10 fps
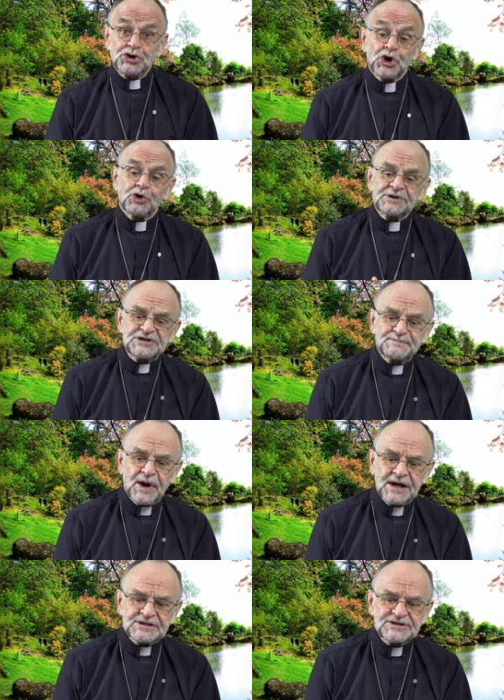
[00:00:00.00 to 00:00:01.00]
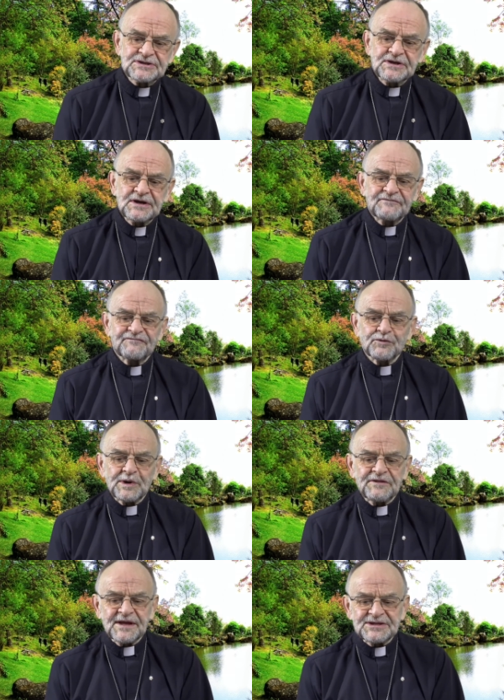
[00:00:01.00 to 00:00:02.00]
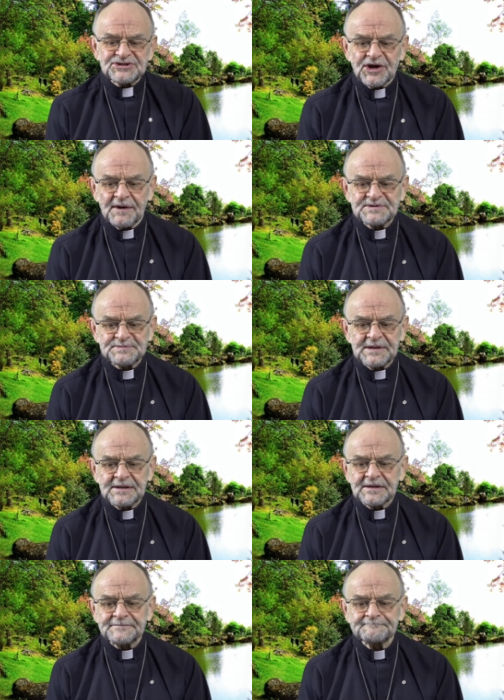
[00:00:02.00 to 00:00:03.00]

your response for when they stop speaking.